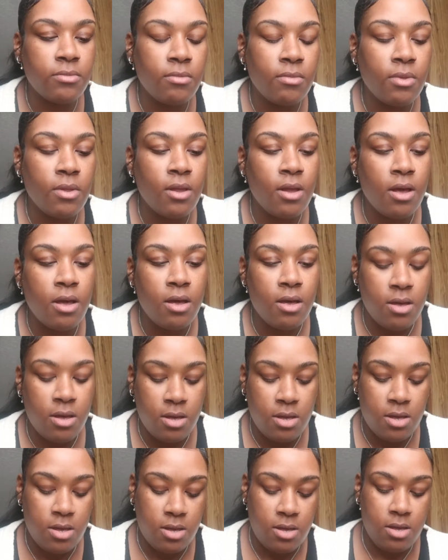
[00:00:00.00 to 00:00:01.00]

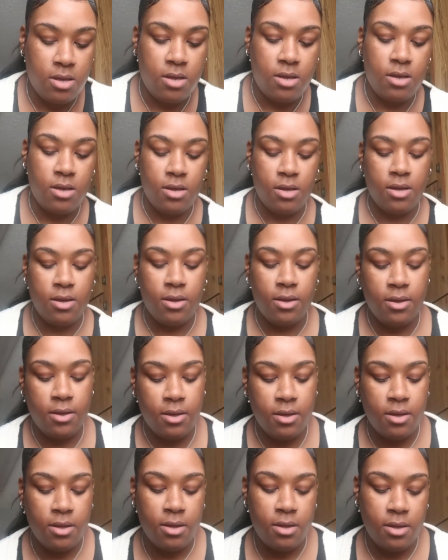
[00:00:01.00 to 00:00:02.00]

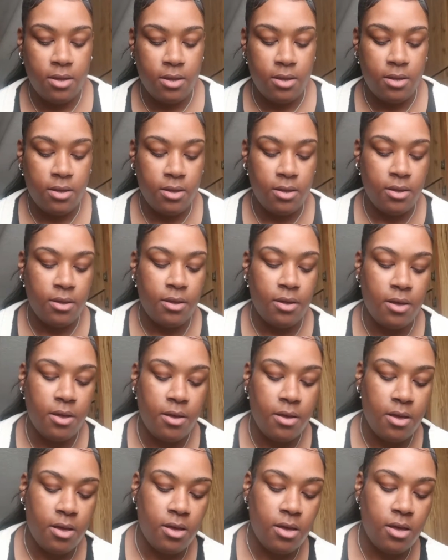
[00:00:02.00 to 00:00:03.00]

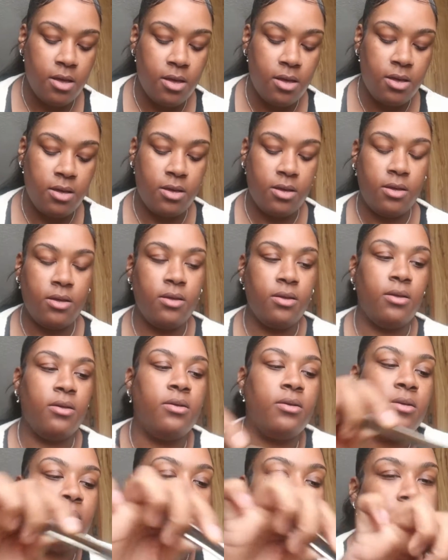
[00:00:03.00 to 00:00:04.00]

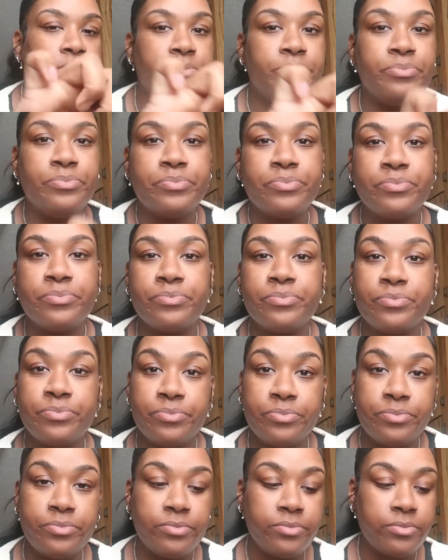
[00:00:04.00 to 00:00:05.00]

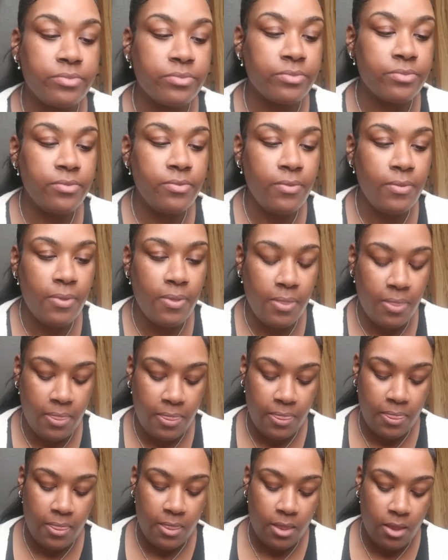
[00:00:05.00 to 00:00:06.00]

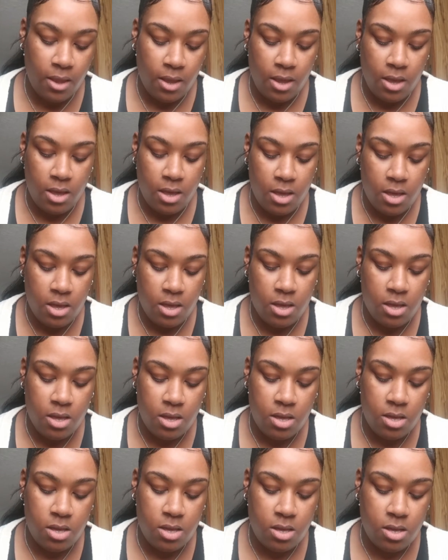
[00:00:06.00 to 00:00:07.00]

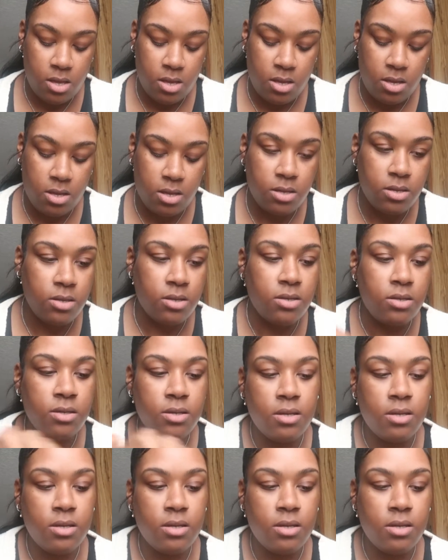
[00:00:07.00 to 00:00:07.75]
Nobody speaks.